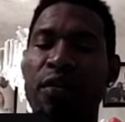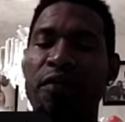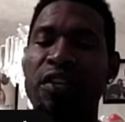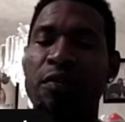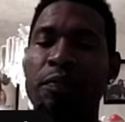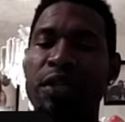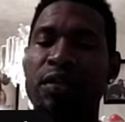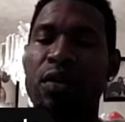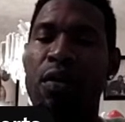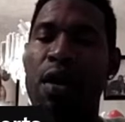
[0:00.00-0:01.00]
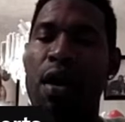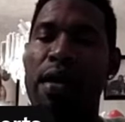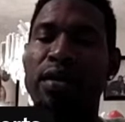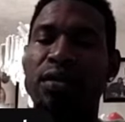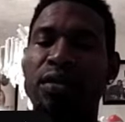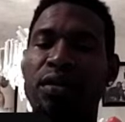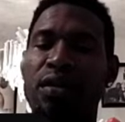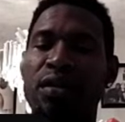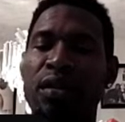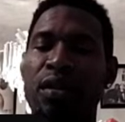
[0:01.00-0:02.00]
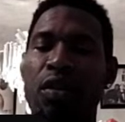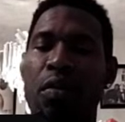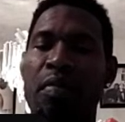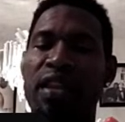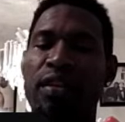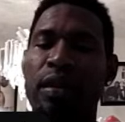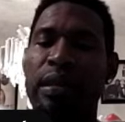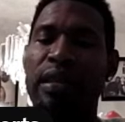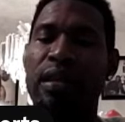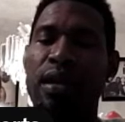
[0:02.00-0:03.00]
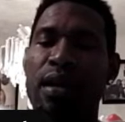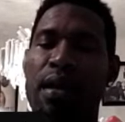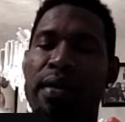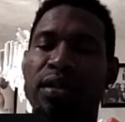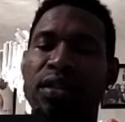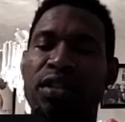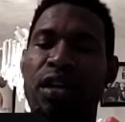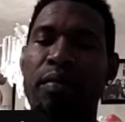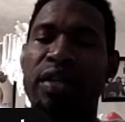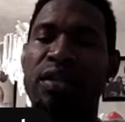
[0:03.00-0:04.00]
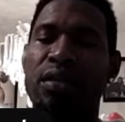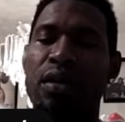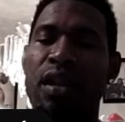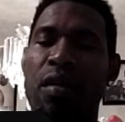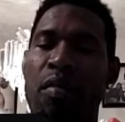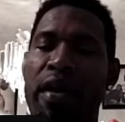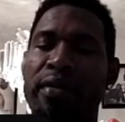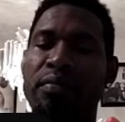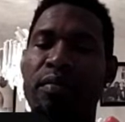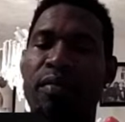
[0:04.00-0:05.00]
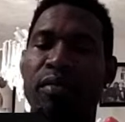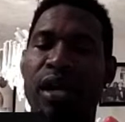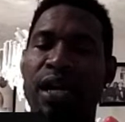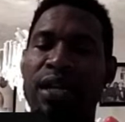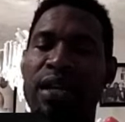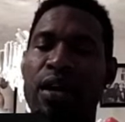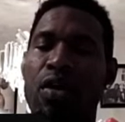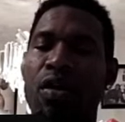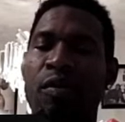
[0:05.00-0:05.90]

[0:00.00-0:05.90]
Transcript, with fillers: Travis Pessoa, number 20, Jameson, yeah man, Born of that.